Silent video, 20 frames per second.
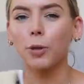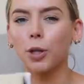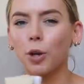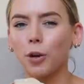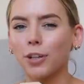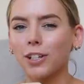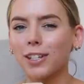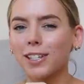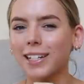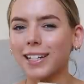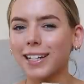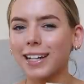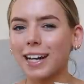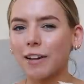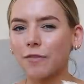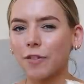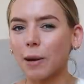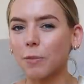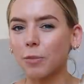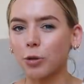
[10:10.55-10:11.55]
but honestly,
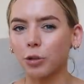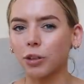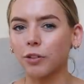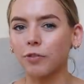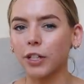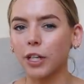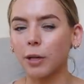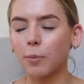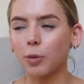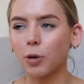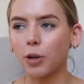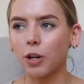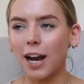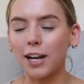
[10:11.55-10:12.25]
if I'm thrifting a book,